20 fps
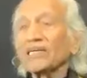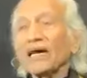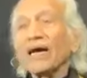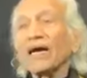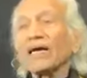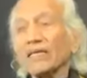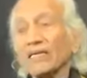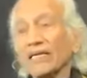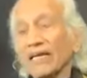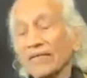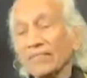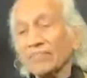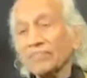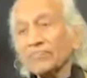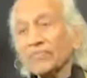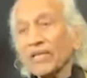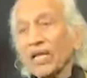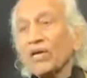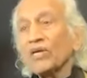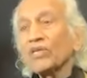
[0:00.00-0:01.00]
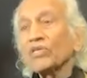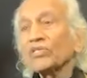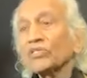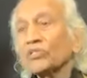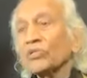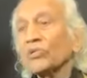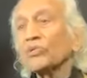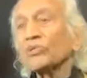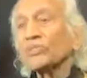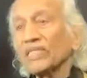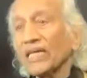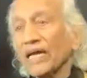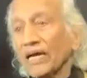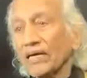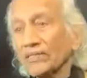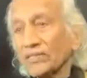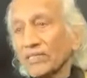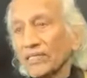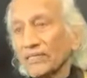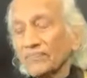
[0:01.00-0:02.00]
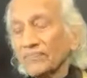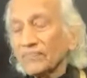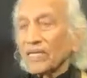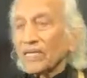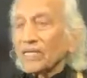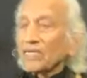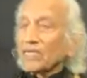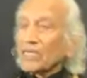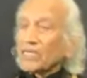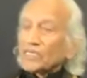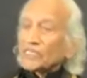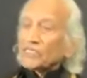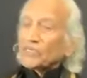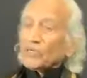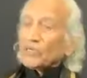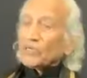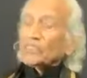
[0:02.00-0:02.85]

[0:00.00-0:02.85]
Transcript: I am, so that in your